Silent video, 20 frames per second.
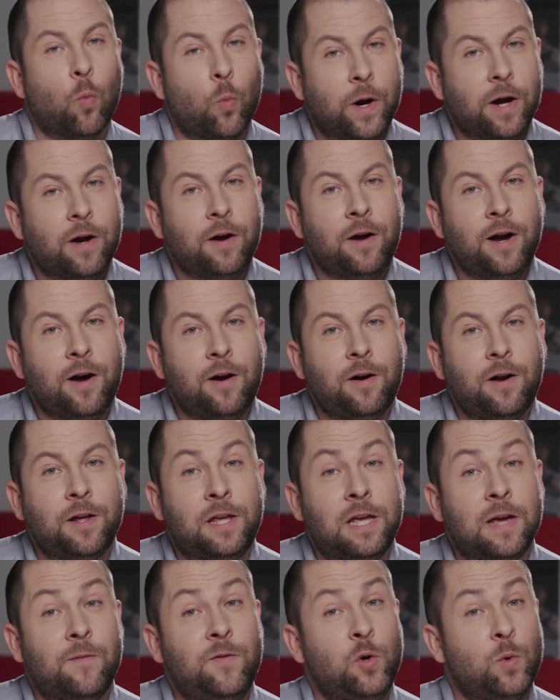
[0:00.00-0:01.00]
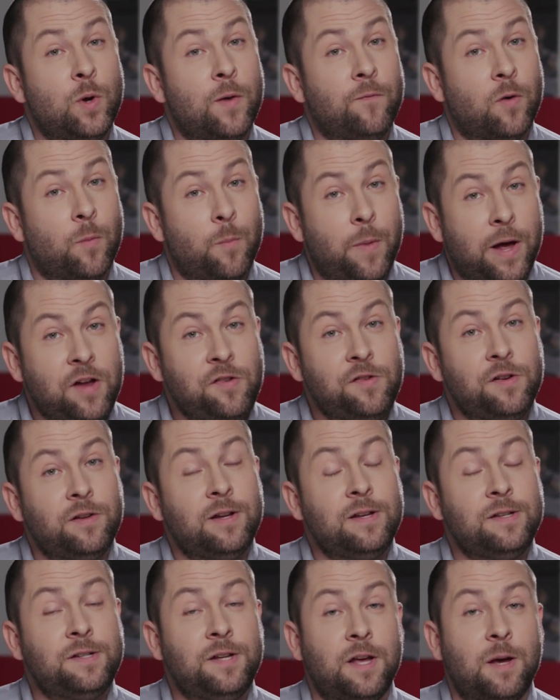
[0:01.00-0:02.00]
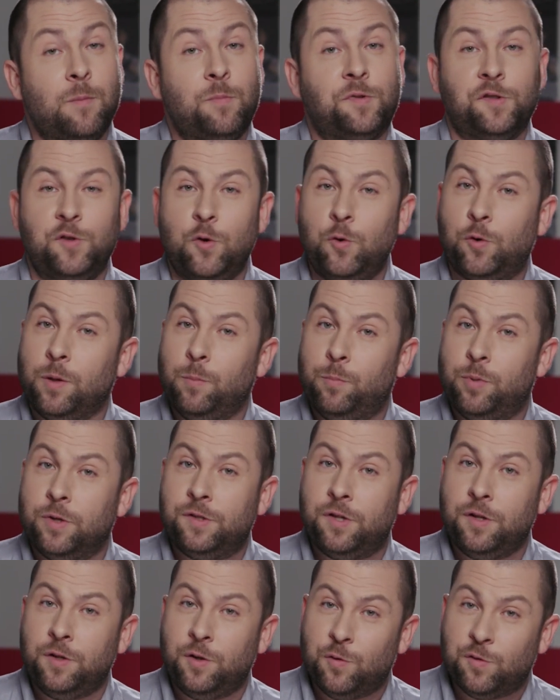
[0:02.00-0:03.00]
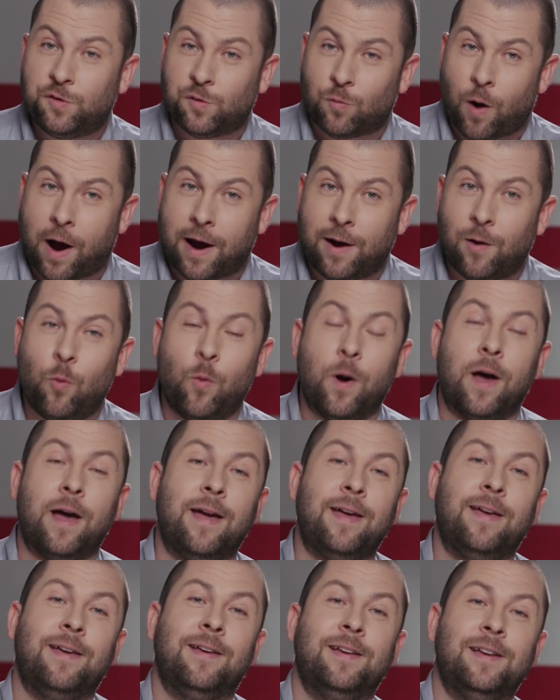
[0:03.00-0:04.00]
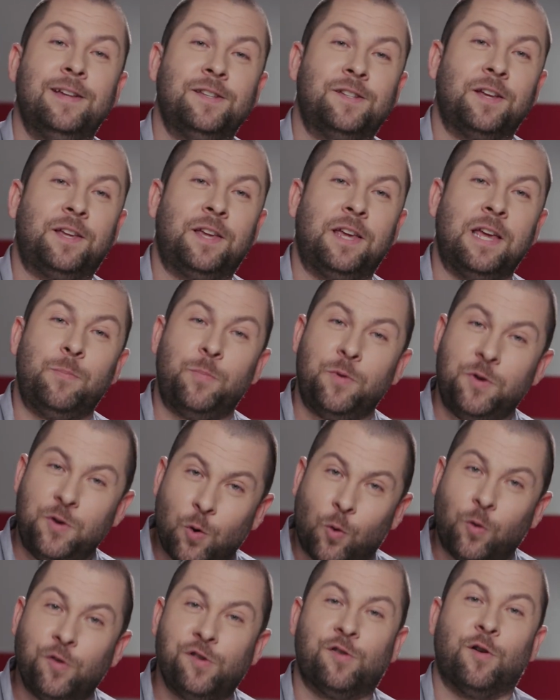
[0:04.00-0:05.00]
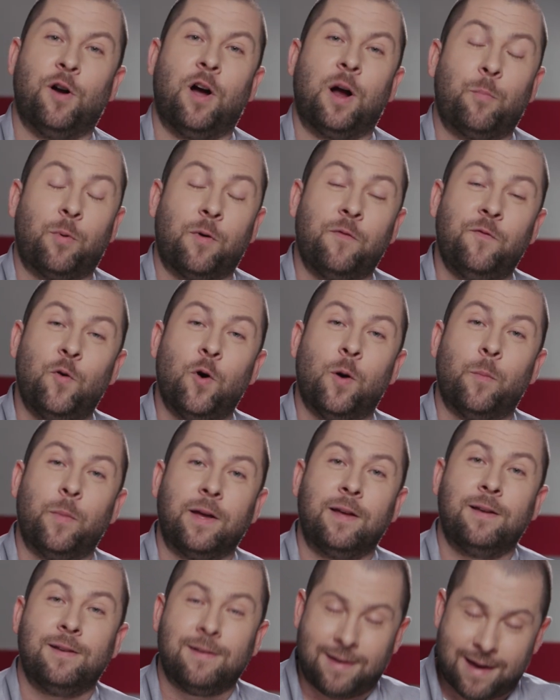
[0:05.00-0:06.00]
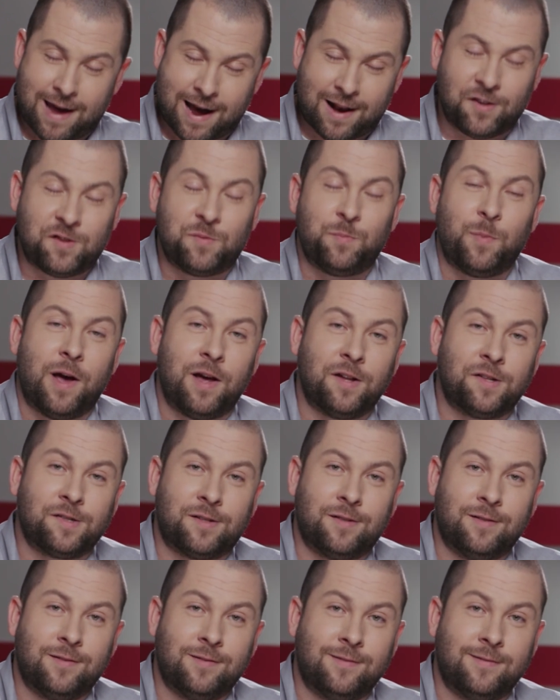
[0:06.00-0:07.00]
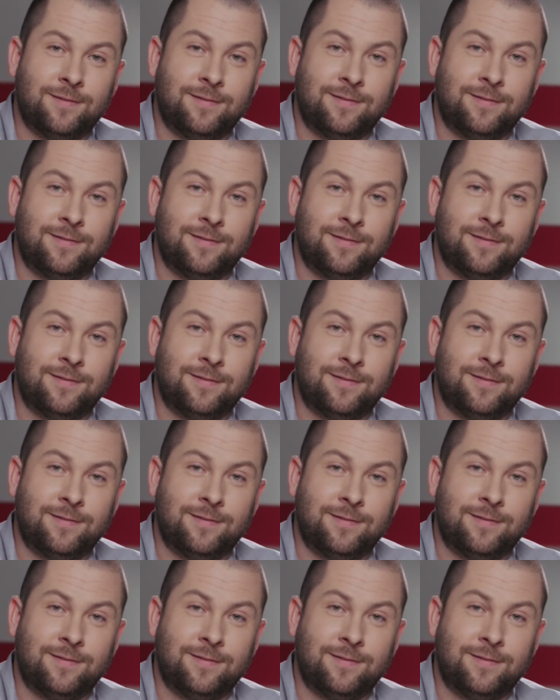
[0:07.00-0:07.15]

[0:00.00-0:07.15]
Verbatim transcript: We're here to give you information and tips you can put to use right away to keep your truck performing at its best.